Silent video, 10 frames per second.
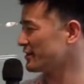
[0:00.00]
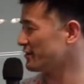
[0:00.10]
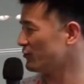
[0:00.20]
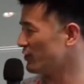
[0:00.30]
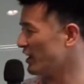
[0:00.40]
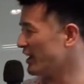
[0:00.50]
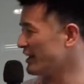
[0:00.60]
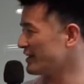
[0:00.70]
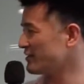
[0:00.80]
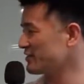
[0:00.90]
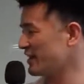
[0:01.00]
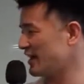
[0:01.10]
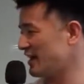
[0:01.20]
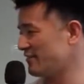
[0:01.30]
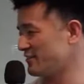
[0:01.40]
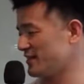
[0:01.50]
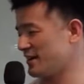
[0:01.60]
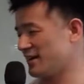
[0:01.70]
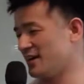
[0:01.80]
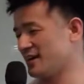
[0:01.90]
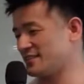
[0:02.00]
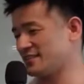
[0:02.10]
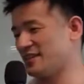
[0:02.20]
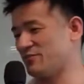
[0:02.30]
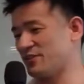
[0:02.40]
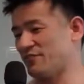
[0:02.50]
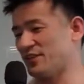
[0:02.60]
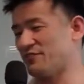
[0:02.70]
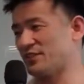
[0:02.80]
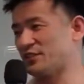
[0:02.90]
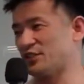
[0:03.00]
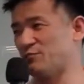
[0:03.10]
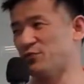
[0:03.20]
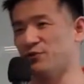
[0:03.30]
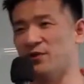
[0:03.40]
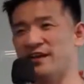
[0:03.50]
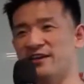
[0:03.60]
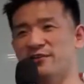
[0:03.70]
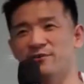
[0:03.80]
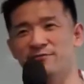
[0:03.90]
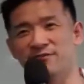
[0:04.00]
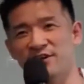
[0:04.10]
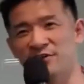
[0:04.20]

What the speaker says: well, I started with a very simple way of